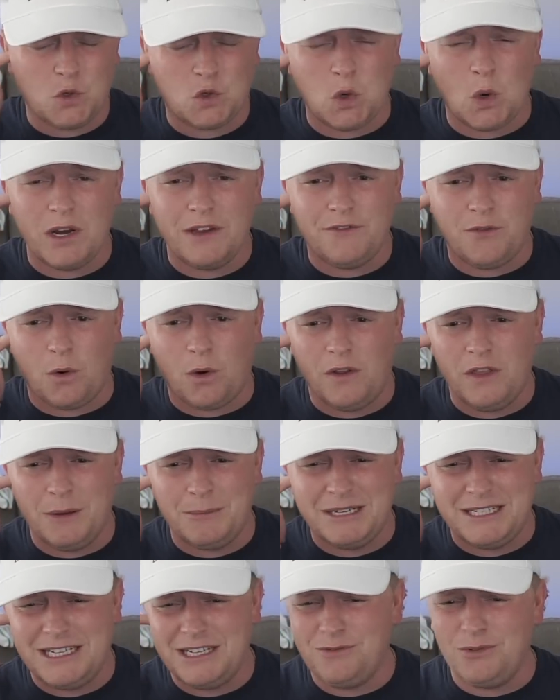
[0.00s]
24 on
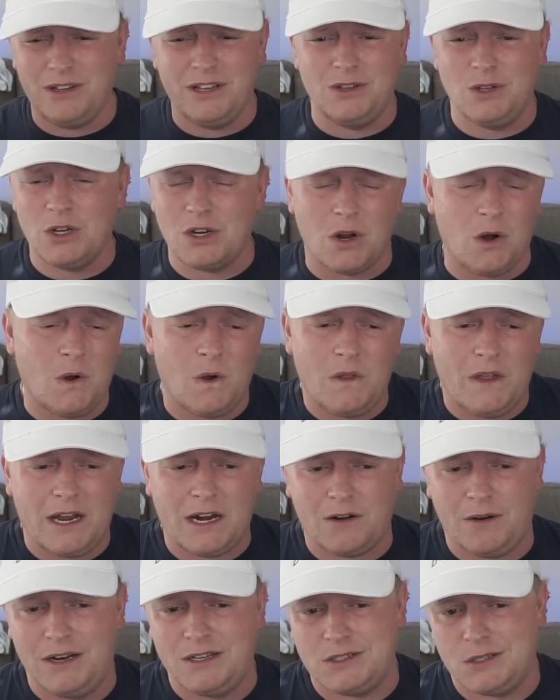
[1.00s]
them and didn't really look all
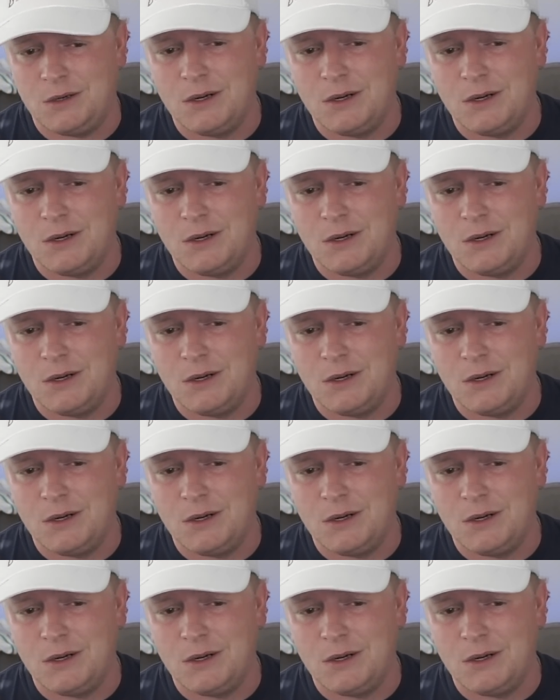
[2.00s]
that great.